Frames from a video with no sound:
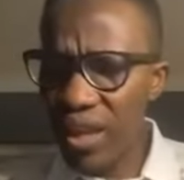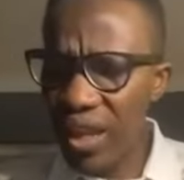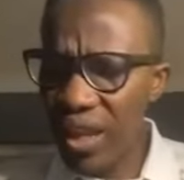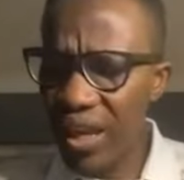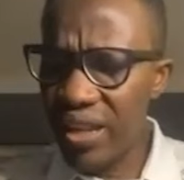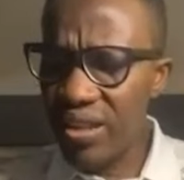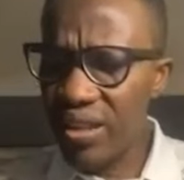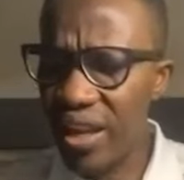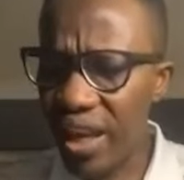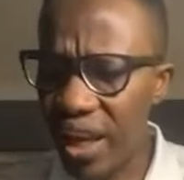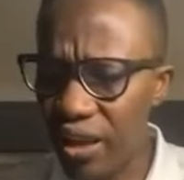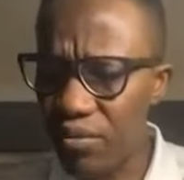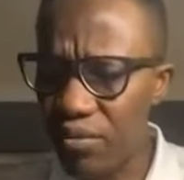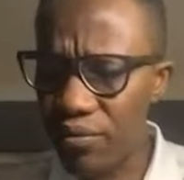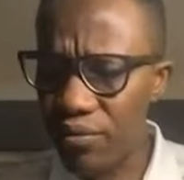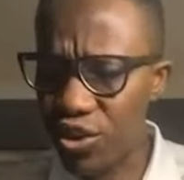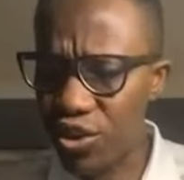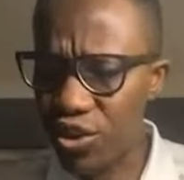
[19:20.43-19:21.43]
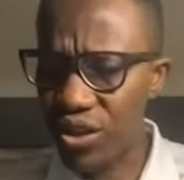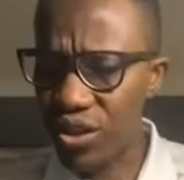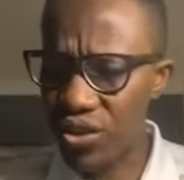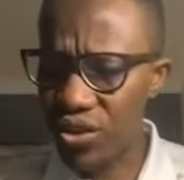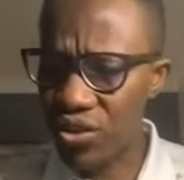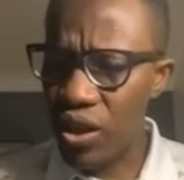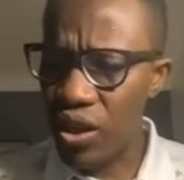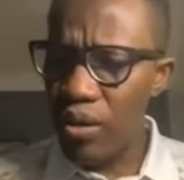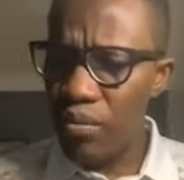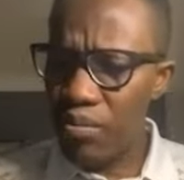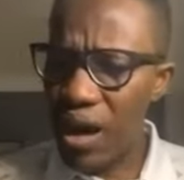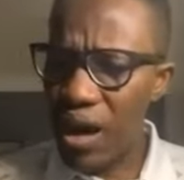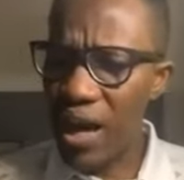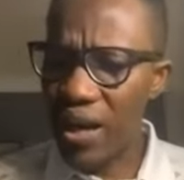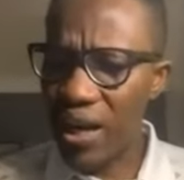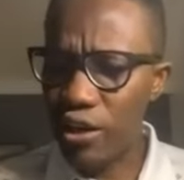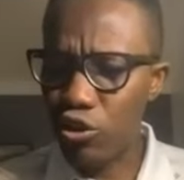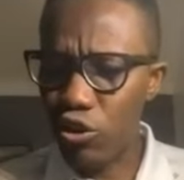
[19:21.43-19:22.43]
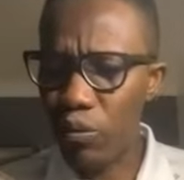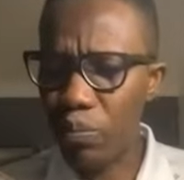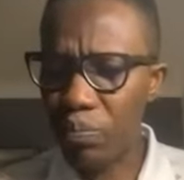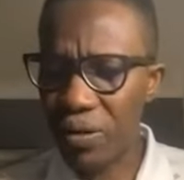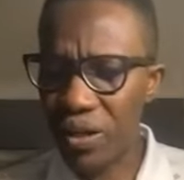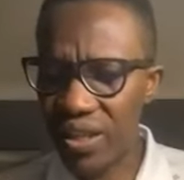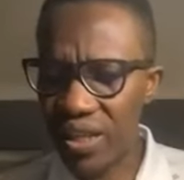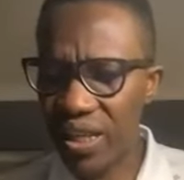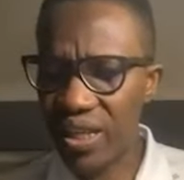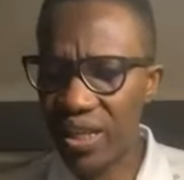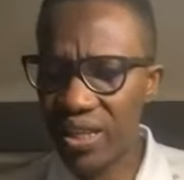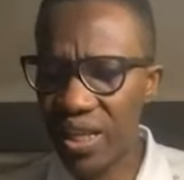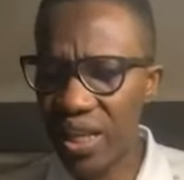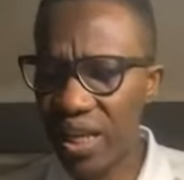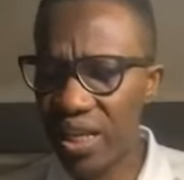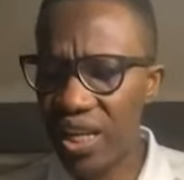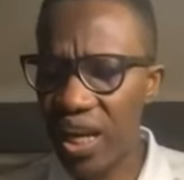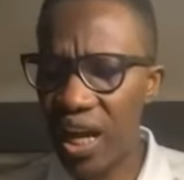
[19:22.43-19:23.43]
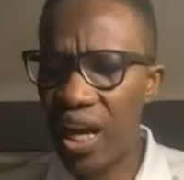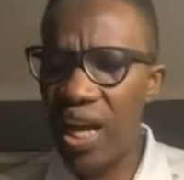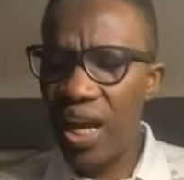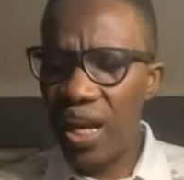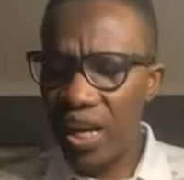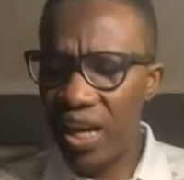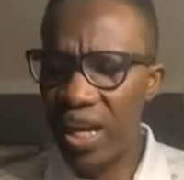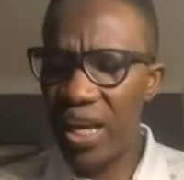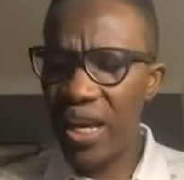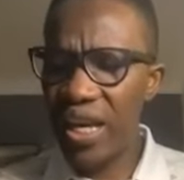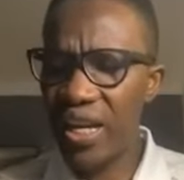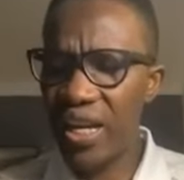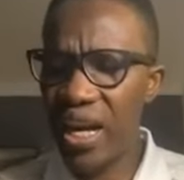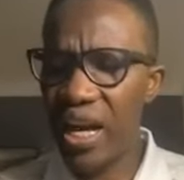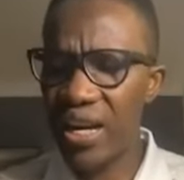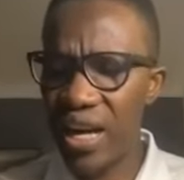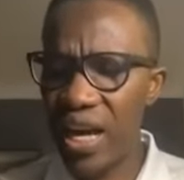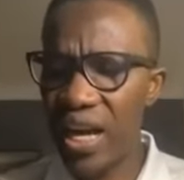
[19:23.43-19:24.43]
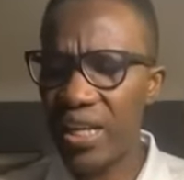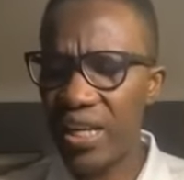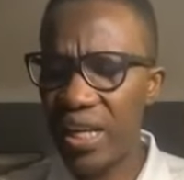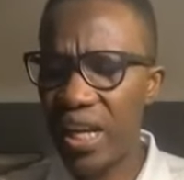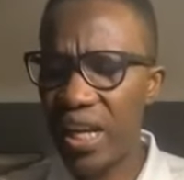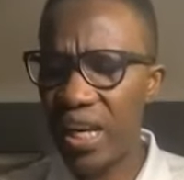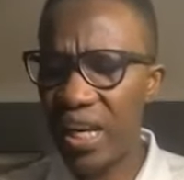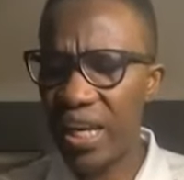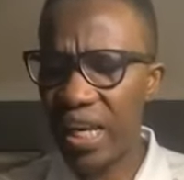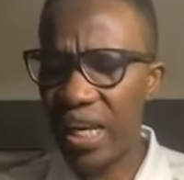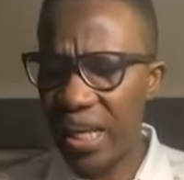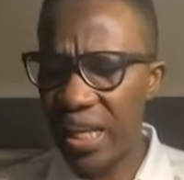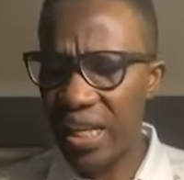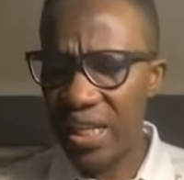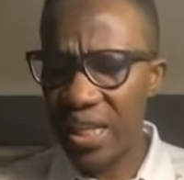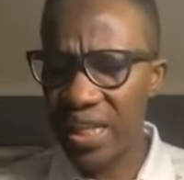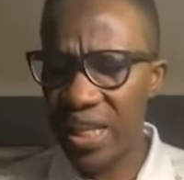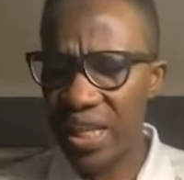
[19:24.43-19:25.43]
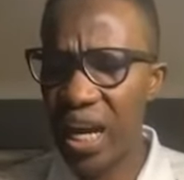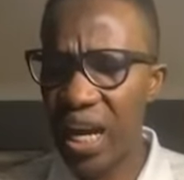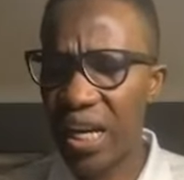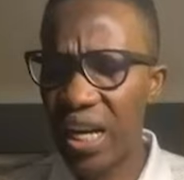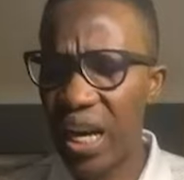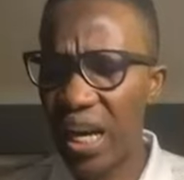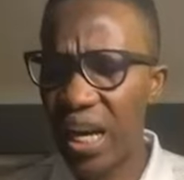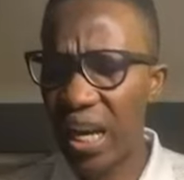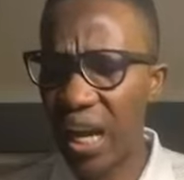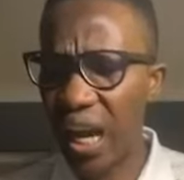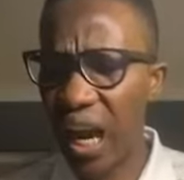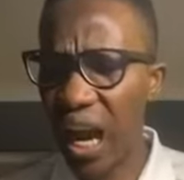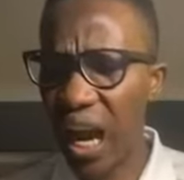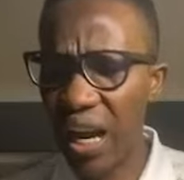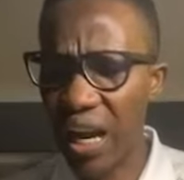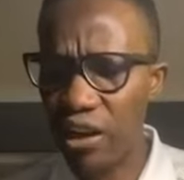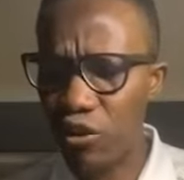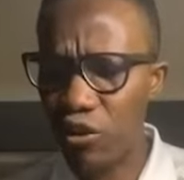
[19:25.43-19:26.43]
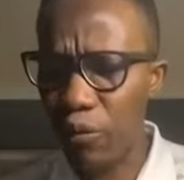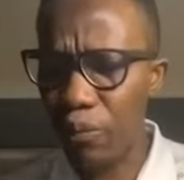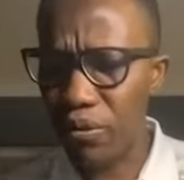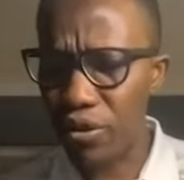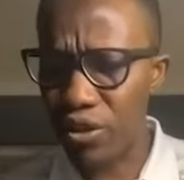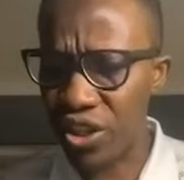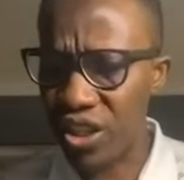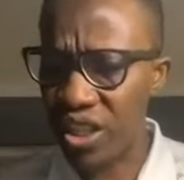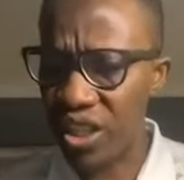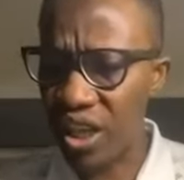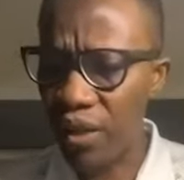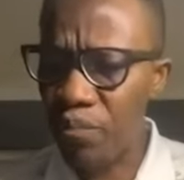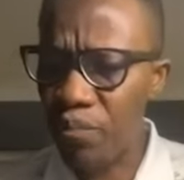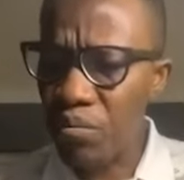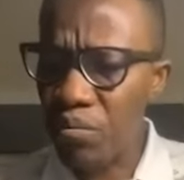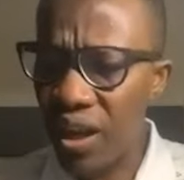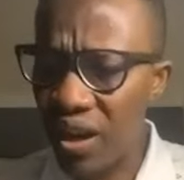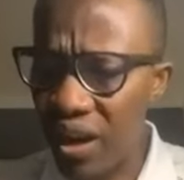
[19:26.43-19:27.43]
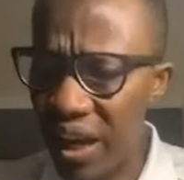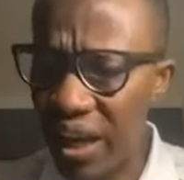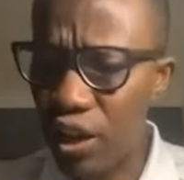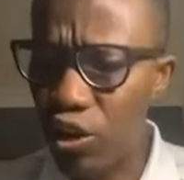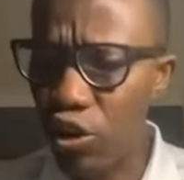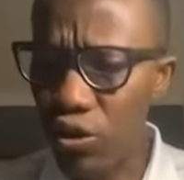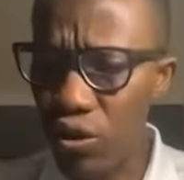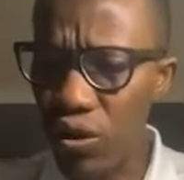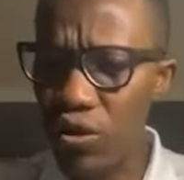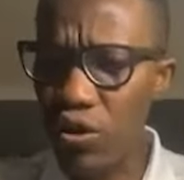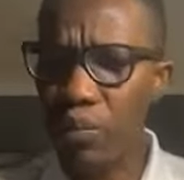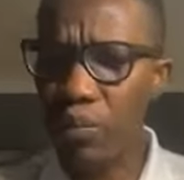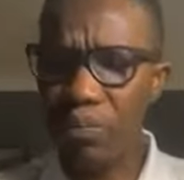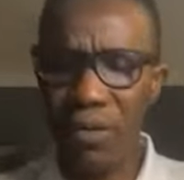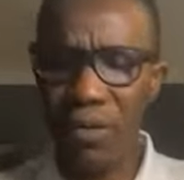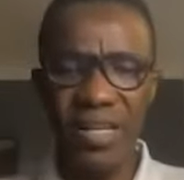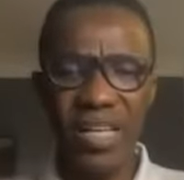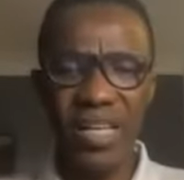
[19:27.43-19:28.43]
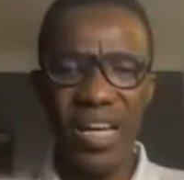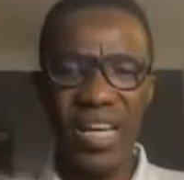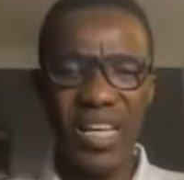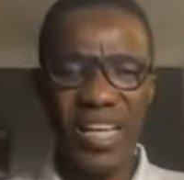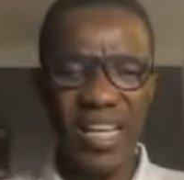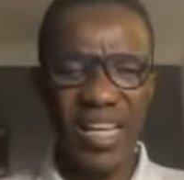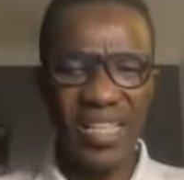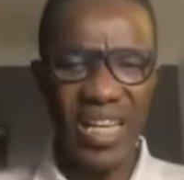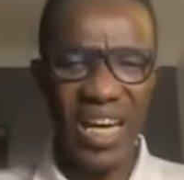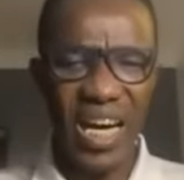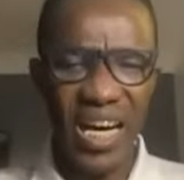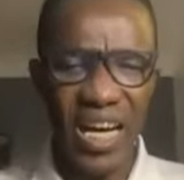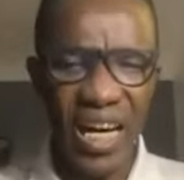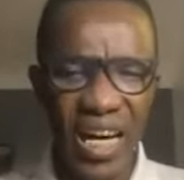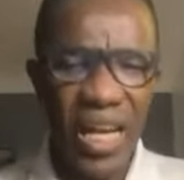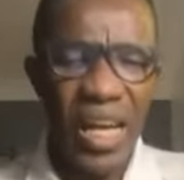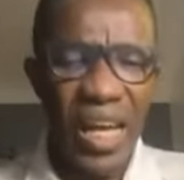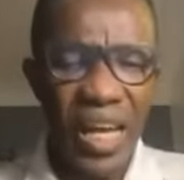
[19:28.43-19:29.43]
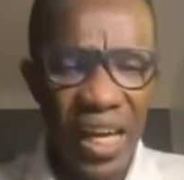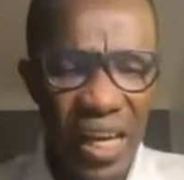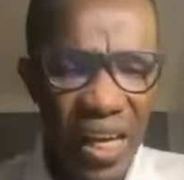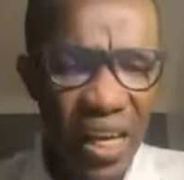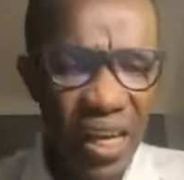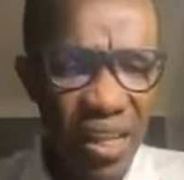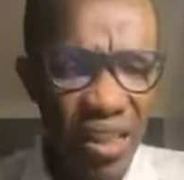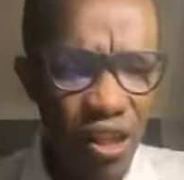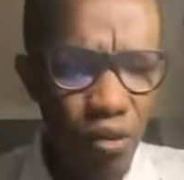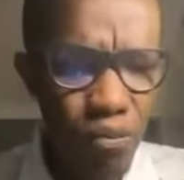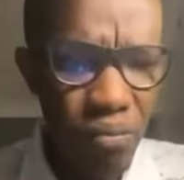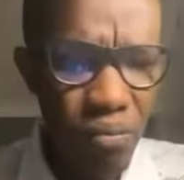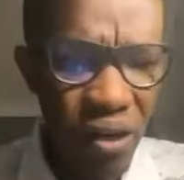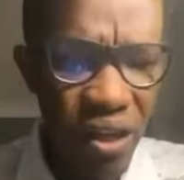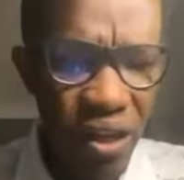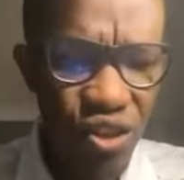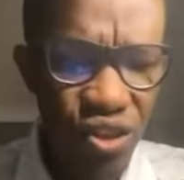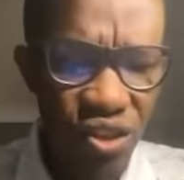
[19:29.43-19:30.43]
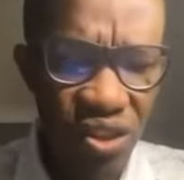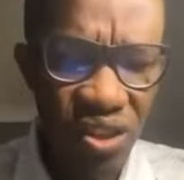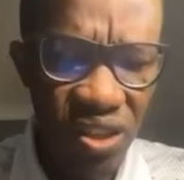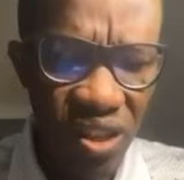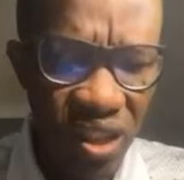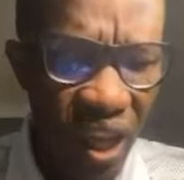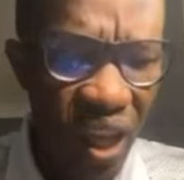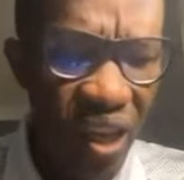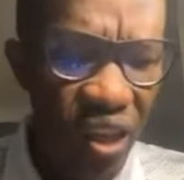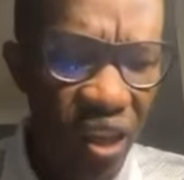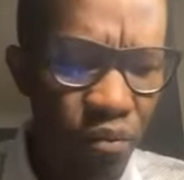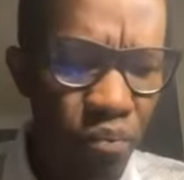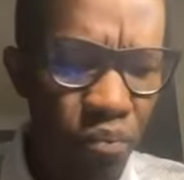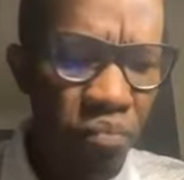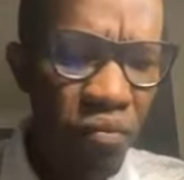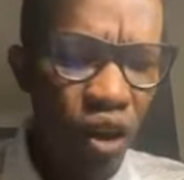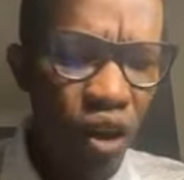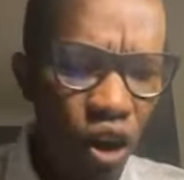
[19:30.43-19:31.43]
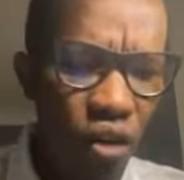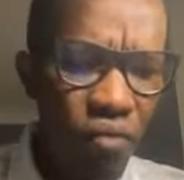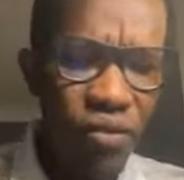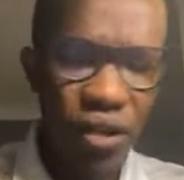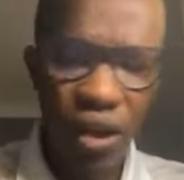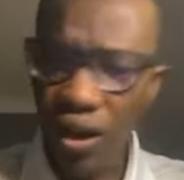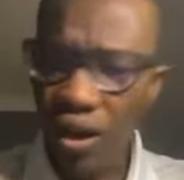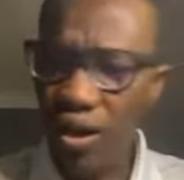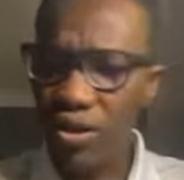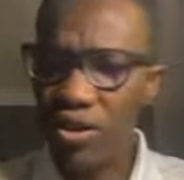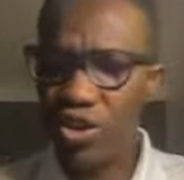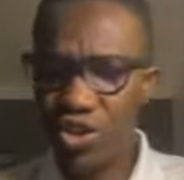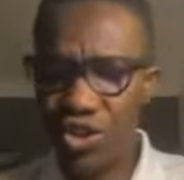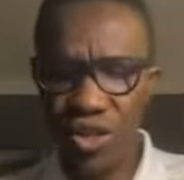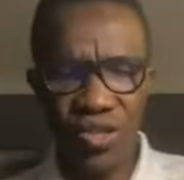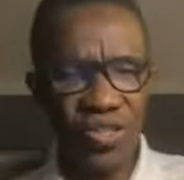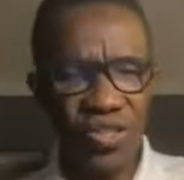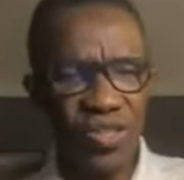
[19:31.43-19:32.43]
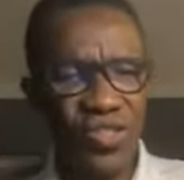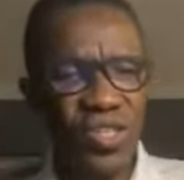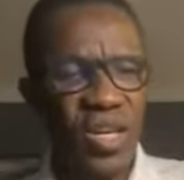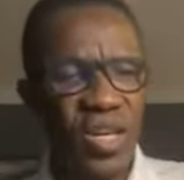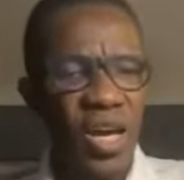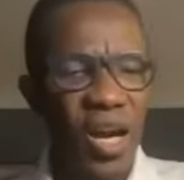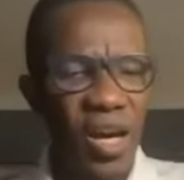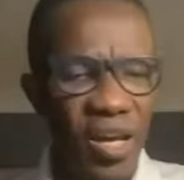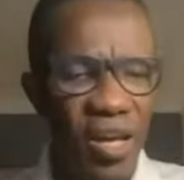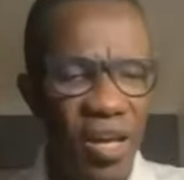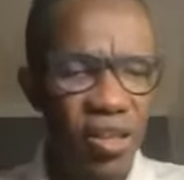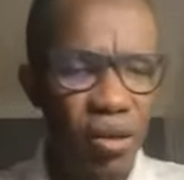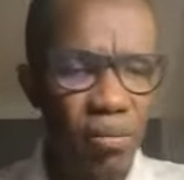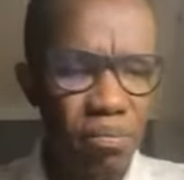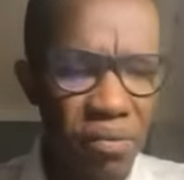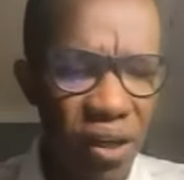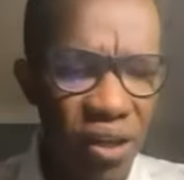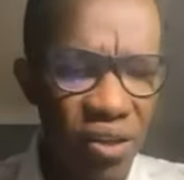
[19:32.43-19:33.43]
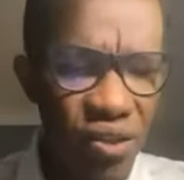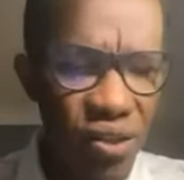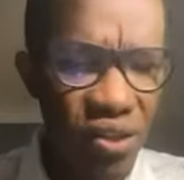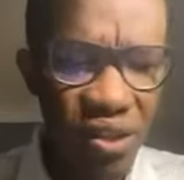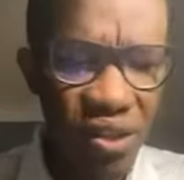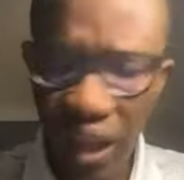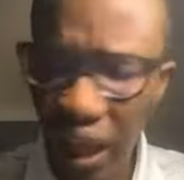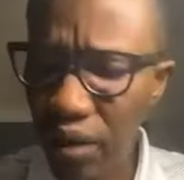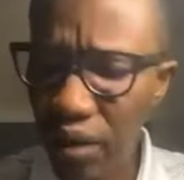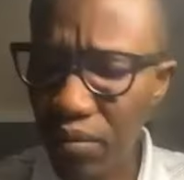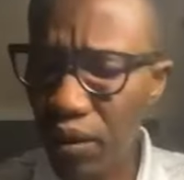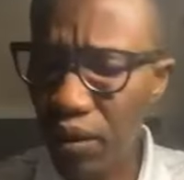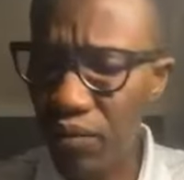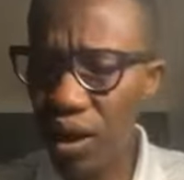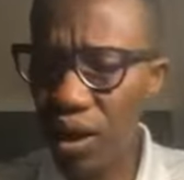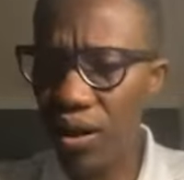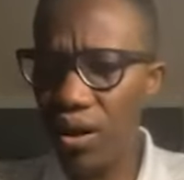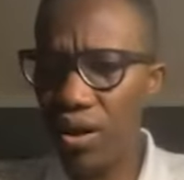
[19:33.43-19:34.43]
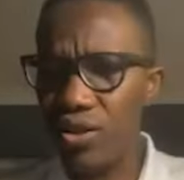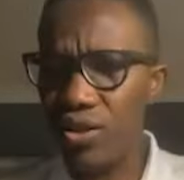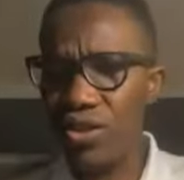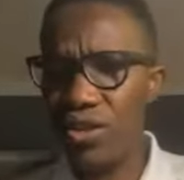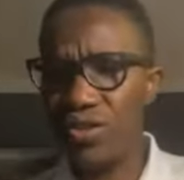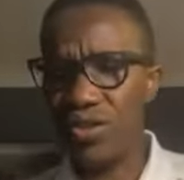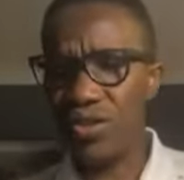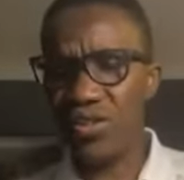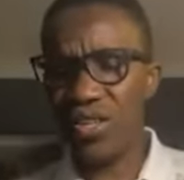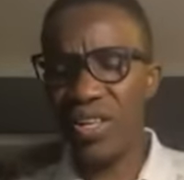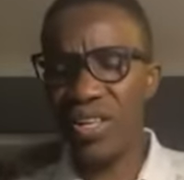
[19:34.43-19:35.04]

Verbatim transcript: In the name of Jesus, Maradu predicatesha, le garande le kita tanka la du proshite, le corondo prende licata, in the precious name of the Lord Jesus, in the precious name of the Lord Jesus.